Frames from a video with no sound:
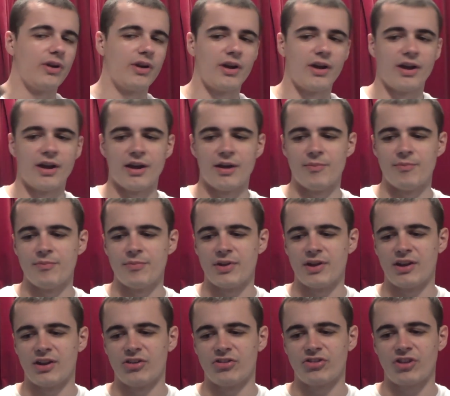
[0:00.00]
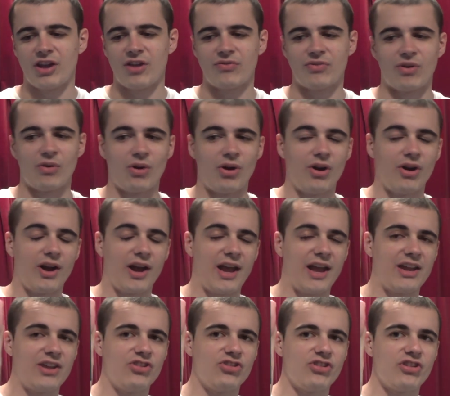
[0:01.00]
but it's
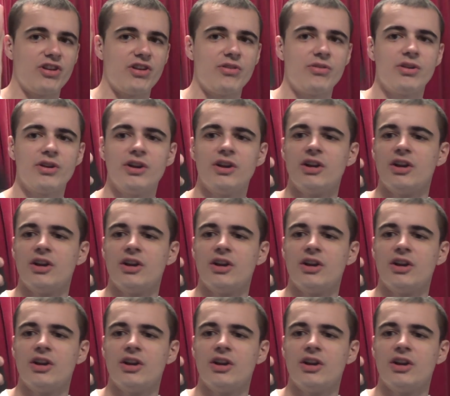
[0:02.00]
F-O-R-H-U,